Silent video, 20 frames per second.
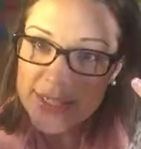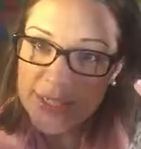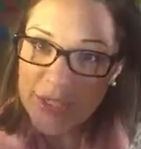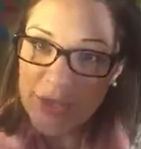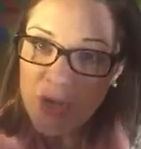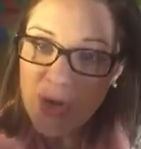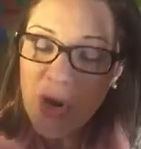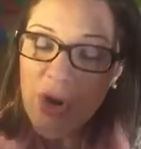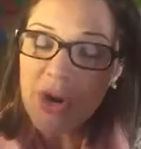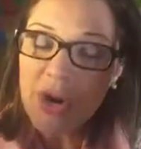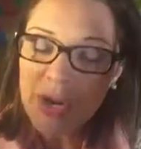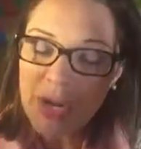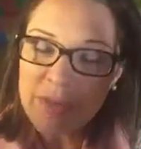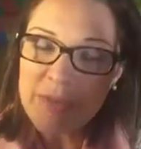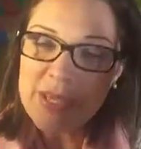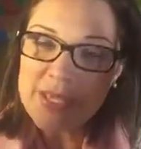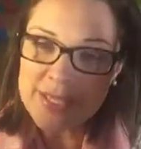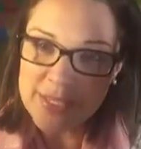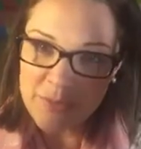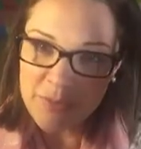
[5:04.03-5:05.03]
there are going
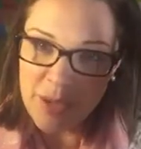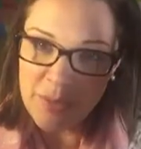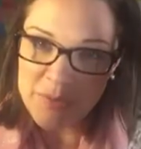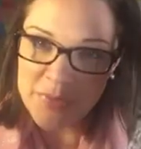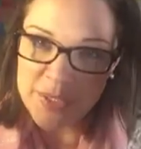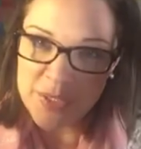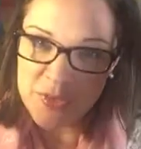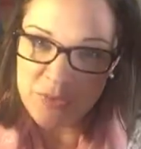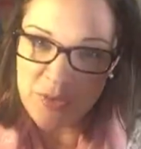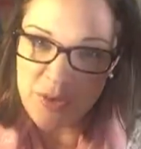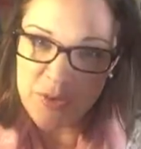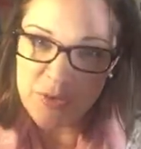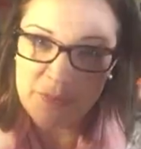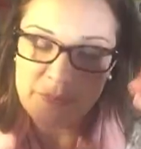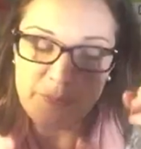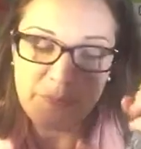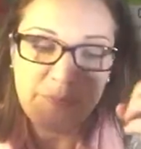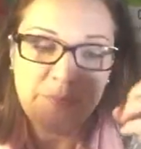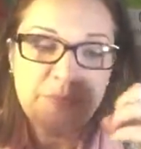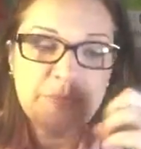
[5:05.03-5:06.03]
to be some bumps in the
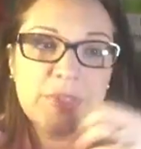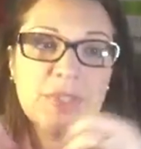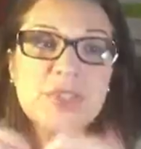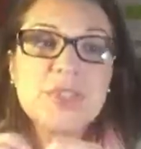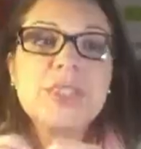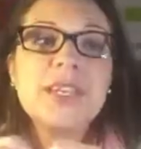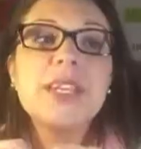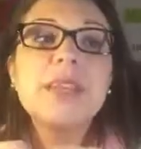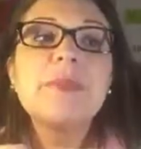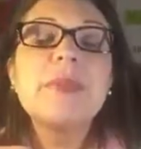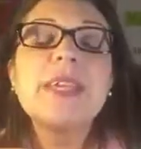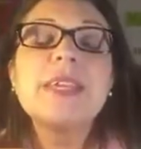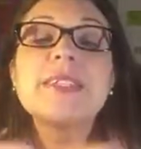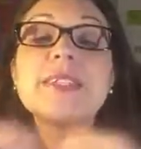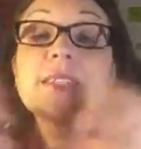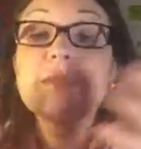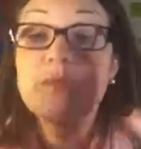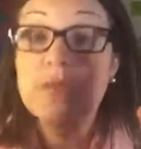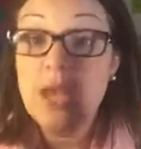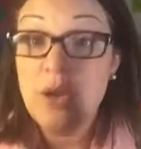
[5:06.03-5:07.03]
road. There's going to be
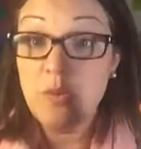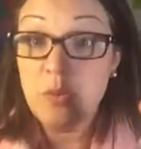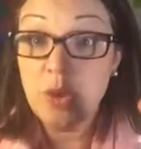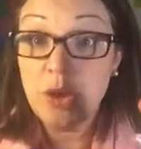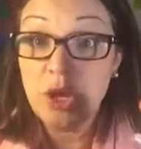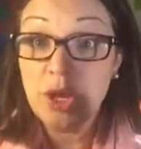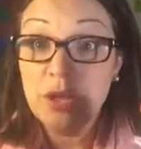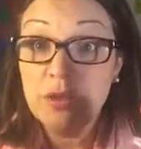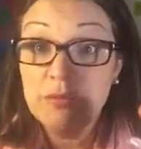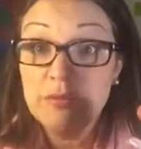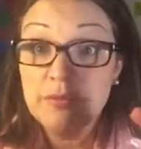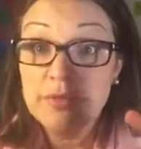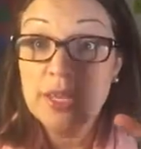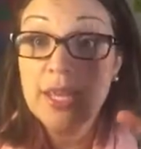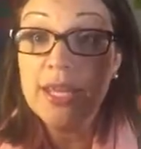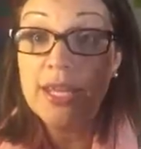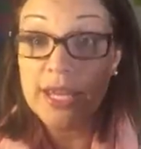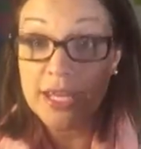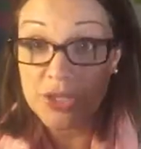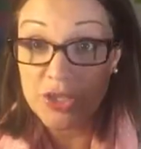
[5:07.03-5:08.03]
some network
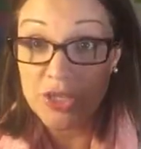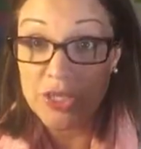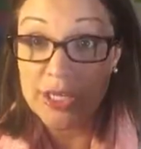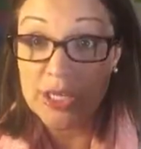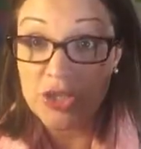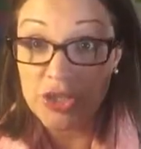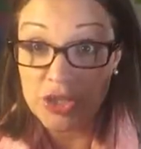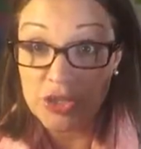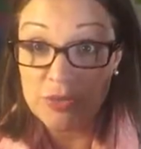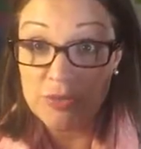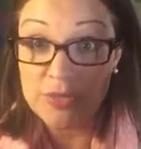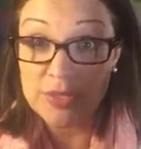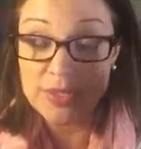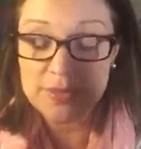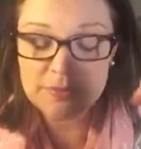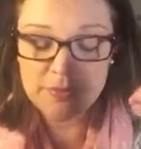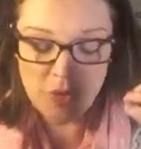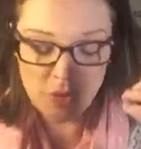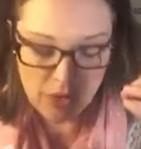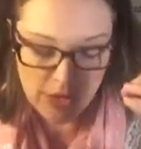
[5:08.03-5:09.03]
connection
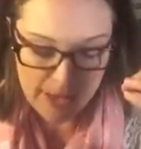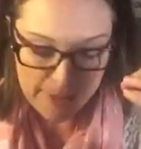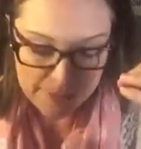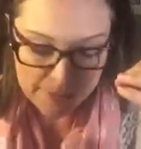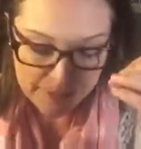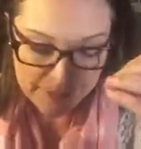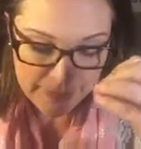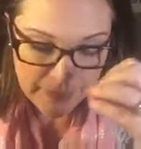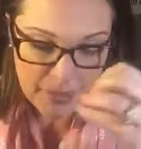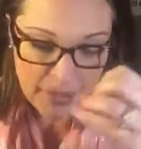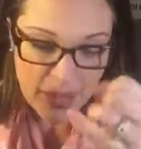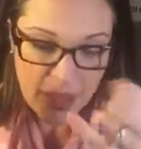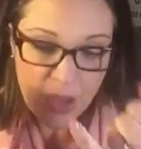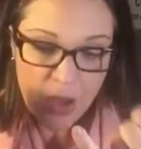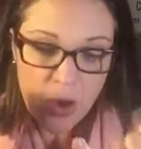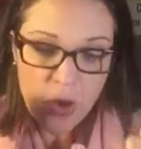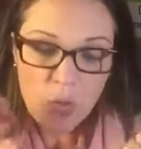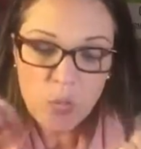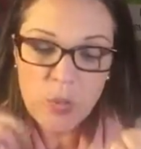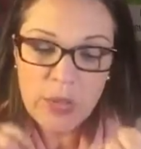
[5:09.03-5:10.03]
issues, okay?
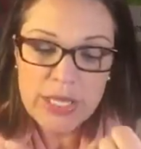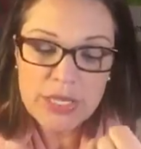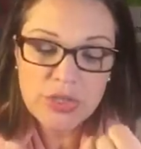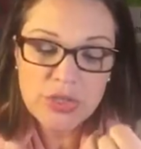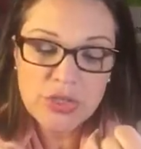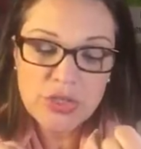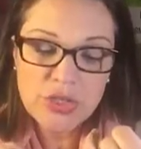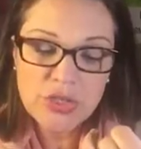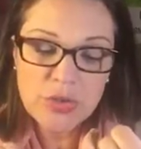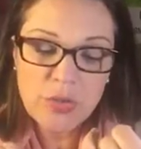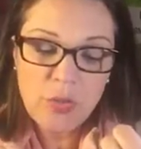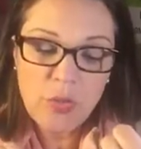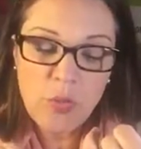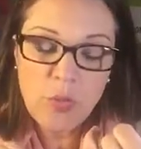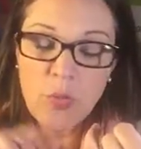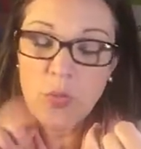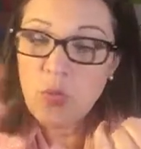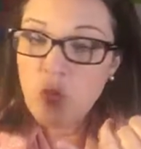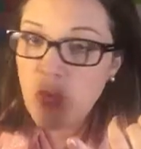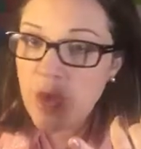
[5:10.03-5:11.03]
Which,
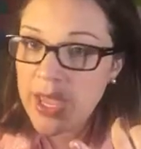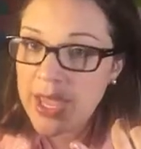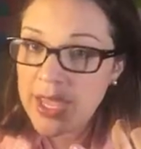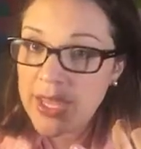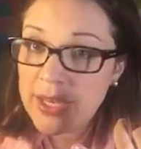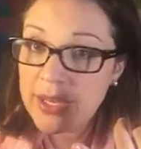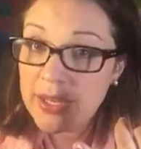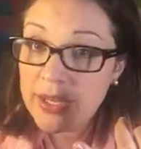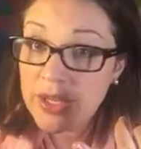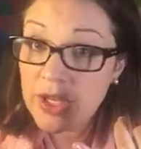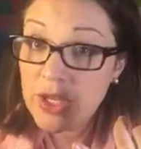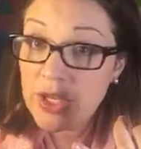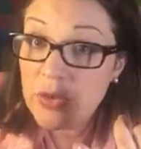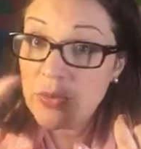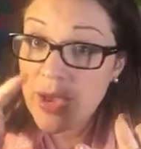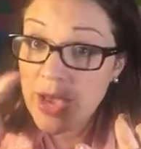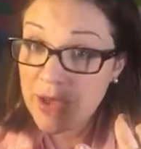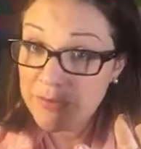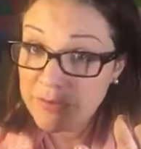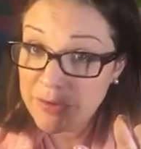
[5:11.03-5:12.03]
when
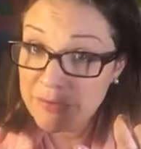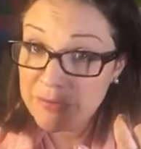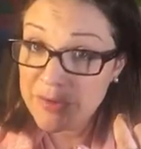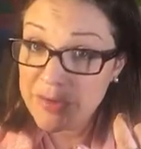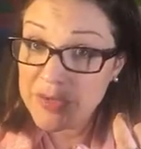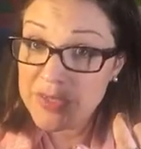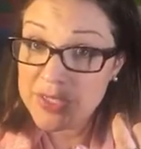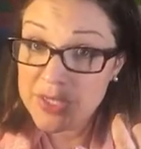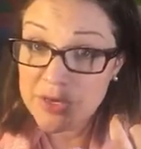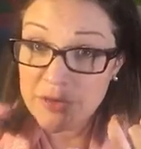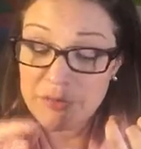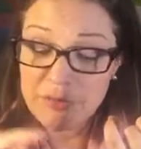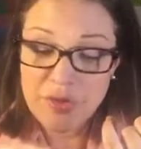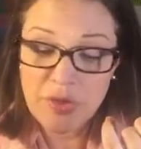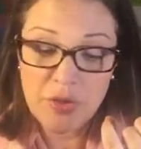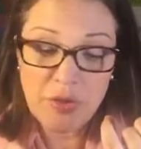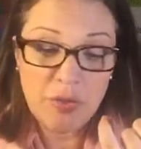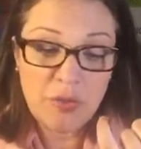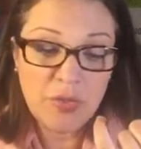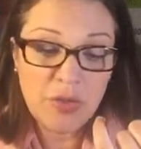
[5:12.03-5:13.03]
you have your first
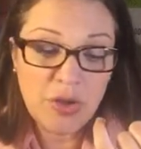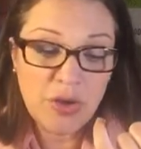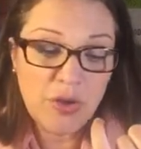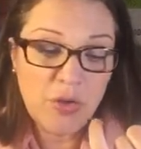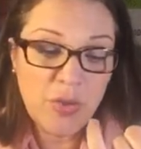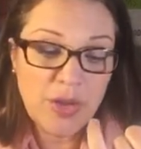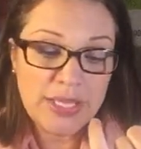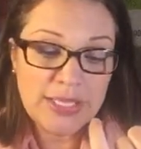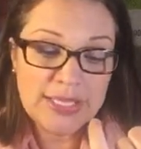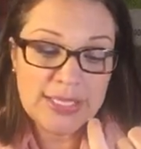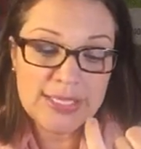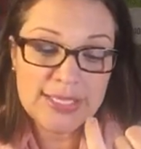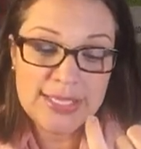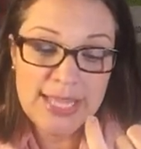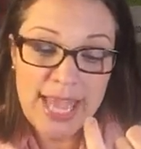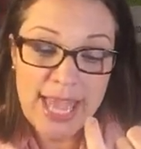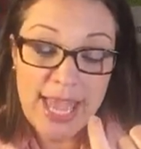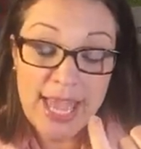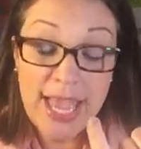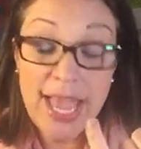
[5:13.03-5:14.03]
interview, they're going to
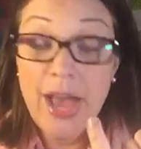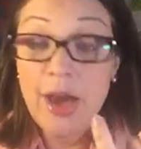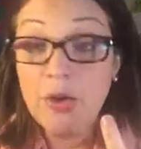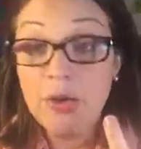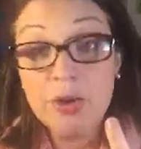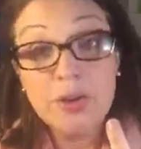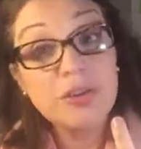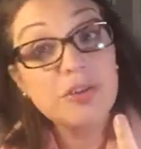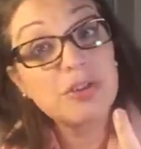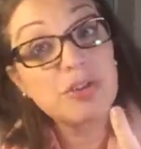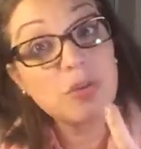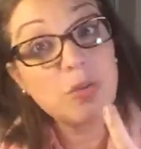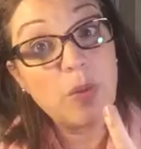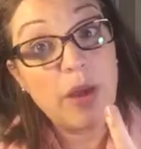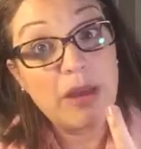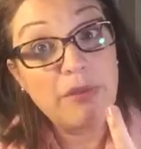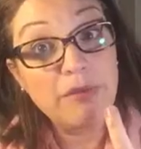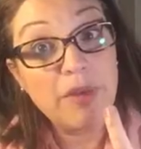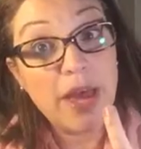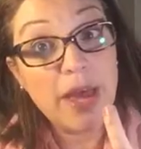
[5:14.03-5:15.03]
say, how good is your
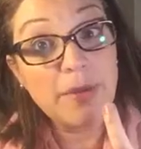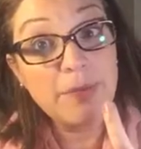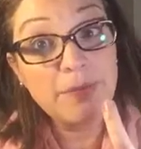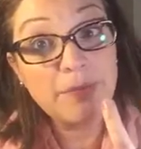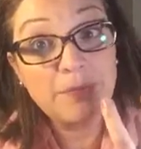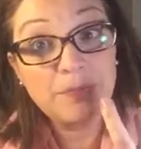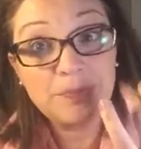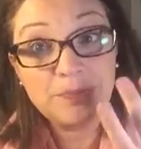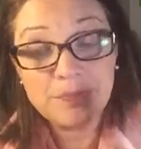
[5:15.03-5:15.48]
Wi-Fi?